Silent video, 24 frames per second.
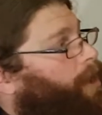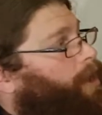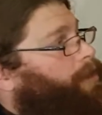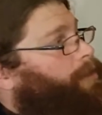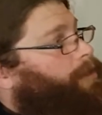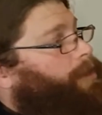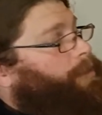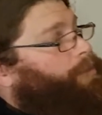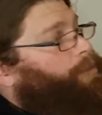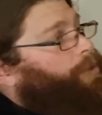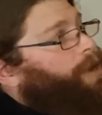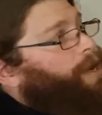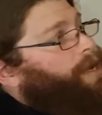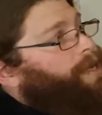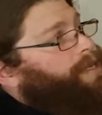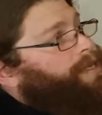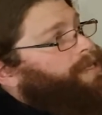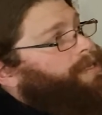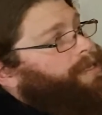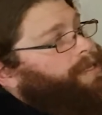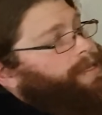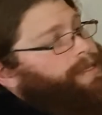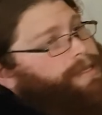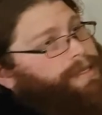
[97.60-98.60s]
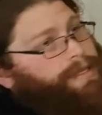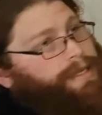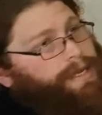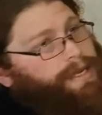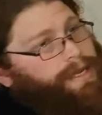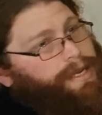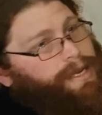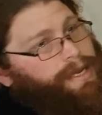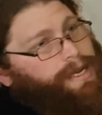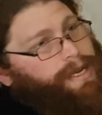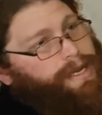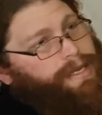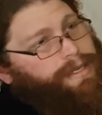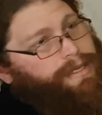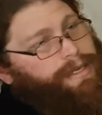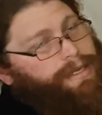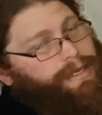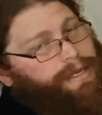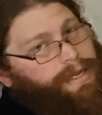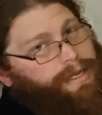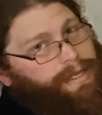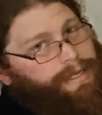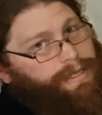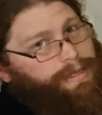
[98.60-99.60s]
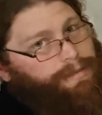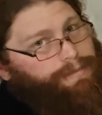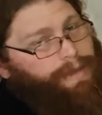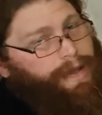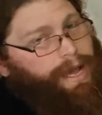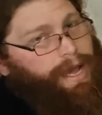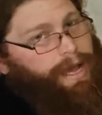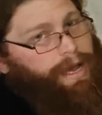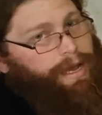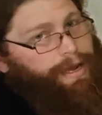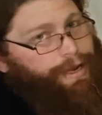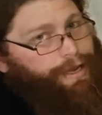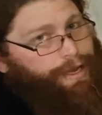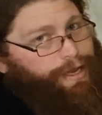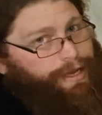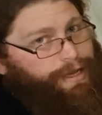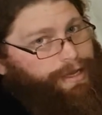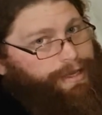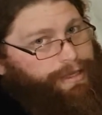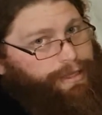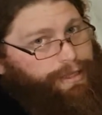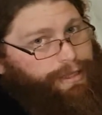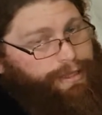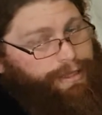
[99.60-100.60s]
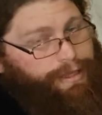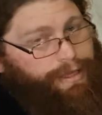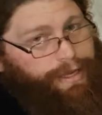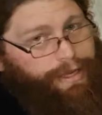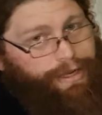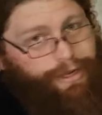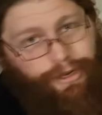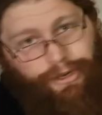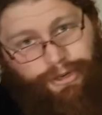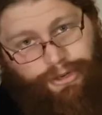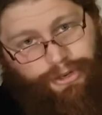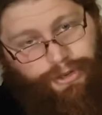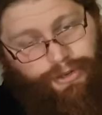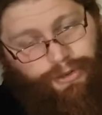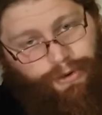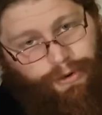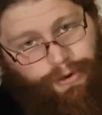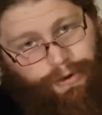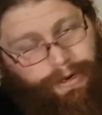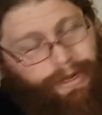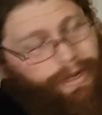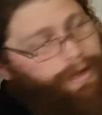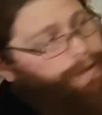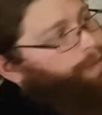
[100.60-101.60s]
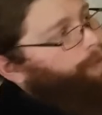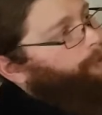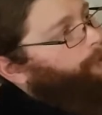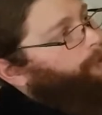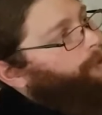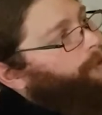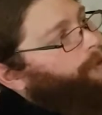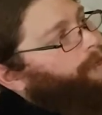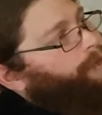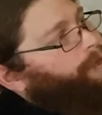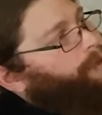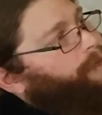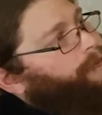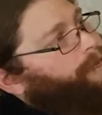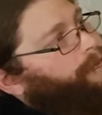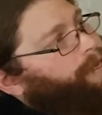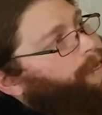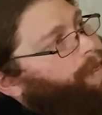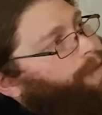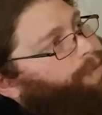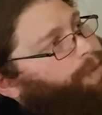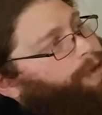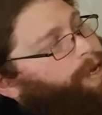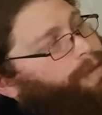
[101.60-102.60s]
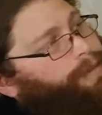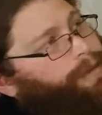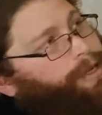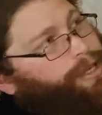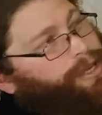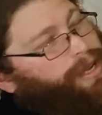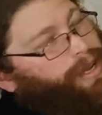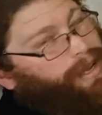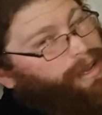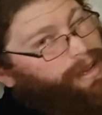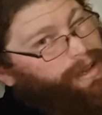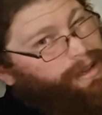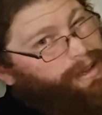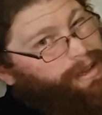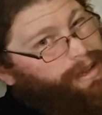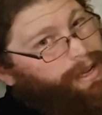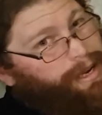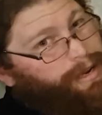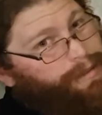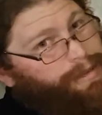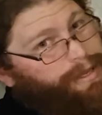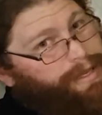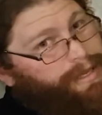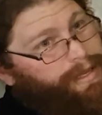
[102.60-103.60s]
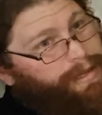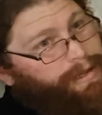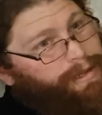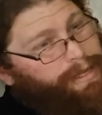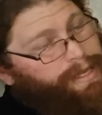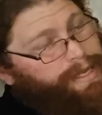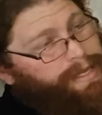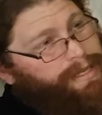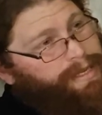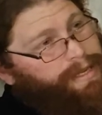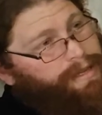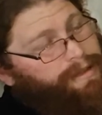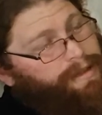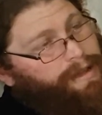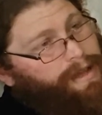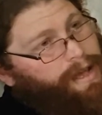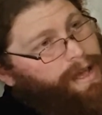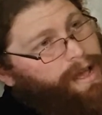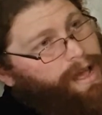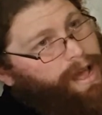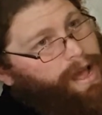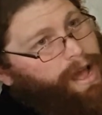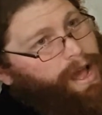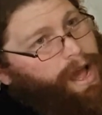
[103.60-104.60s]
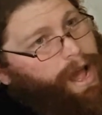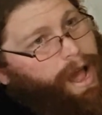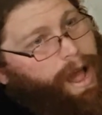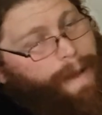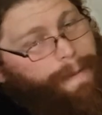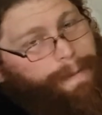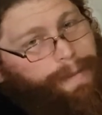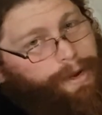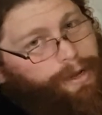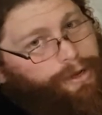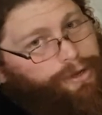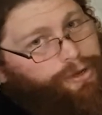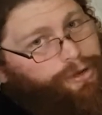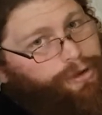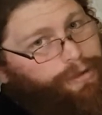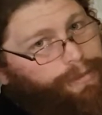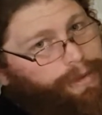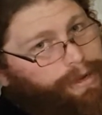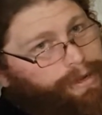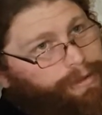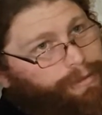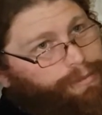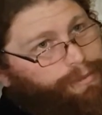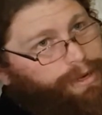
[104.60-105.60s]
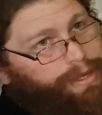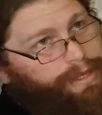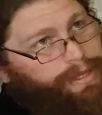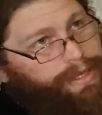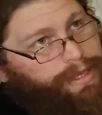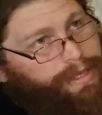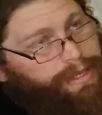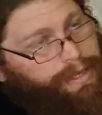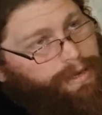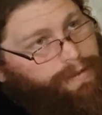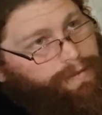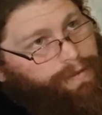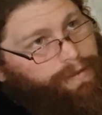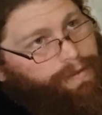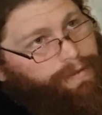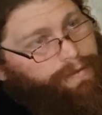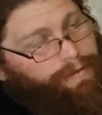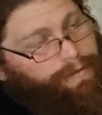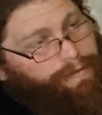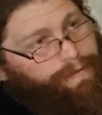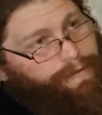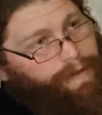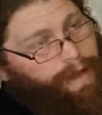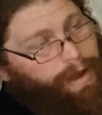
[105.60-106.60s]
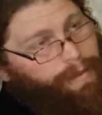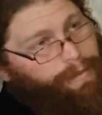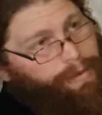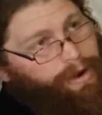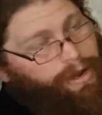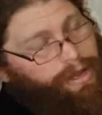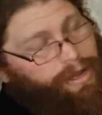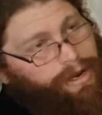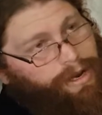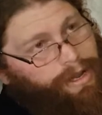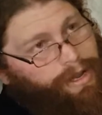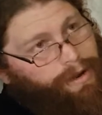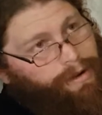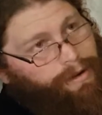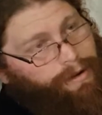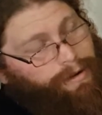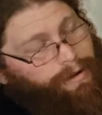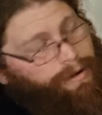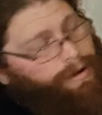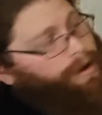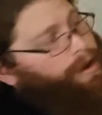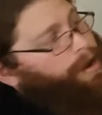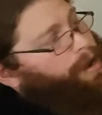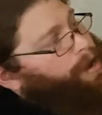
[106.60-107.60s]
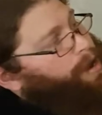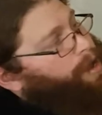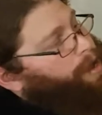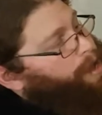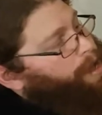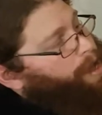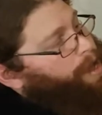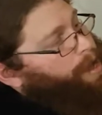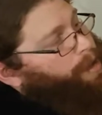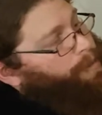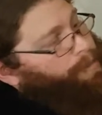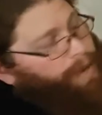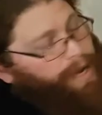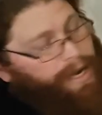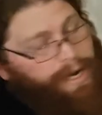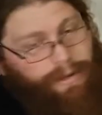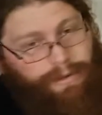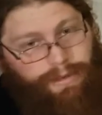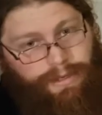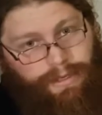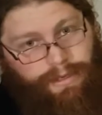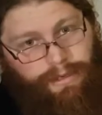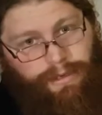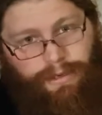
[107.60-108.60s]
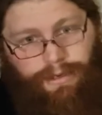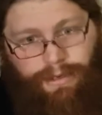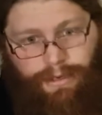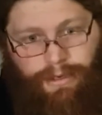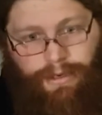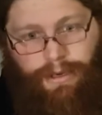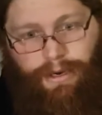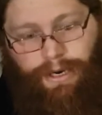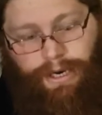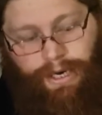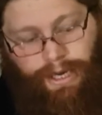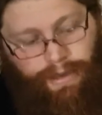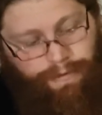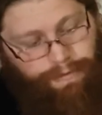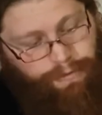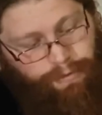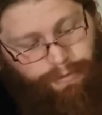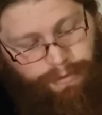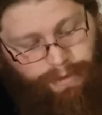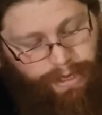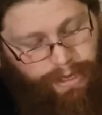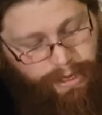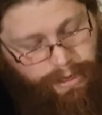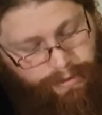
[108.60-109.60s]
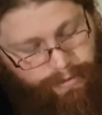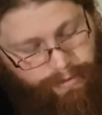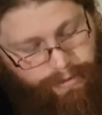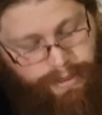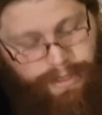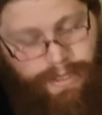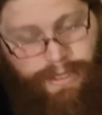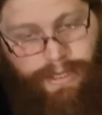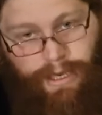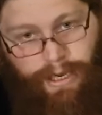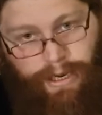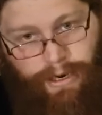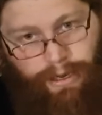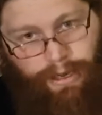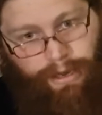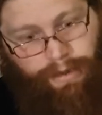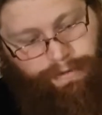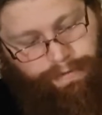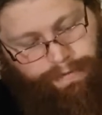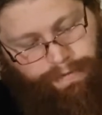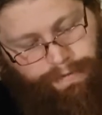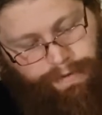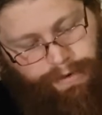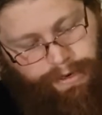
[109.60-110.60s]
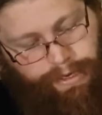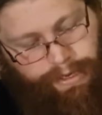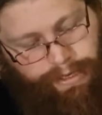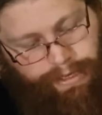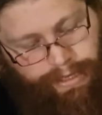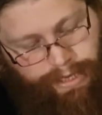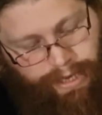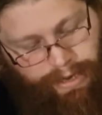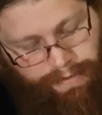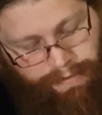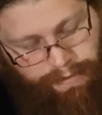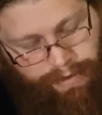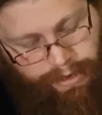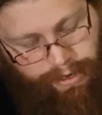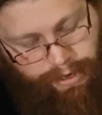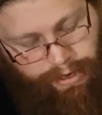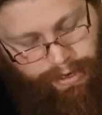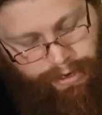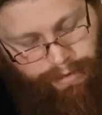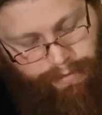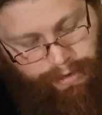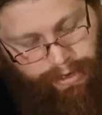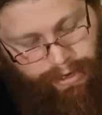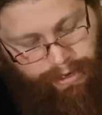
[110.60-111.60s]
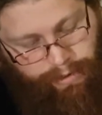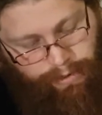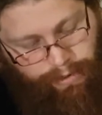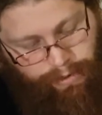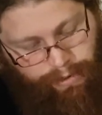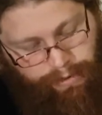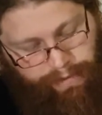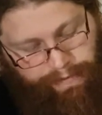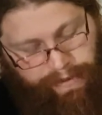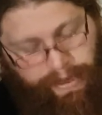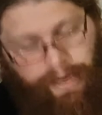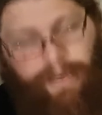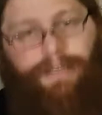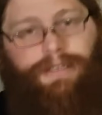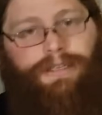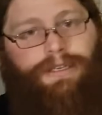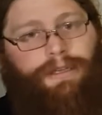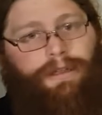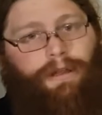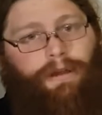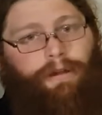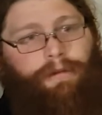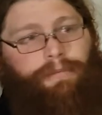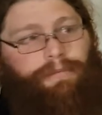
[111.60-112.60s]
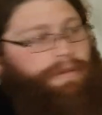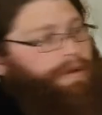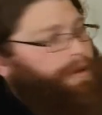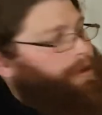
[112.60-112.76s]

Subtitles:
Tip-wise, this isn't as bad as the ninja sword I produced, so this is pretty much like Kalimasil does it. I'm not sure about the presence of fabric in here, but it was good enough to be signed off safely in my local fantasy LARP,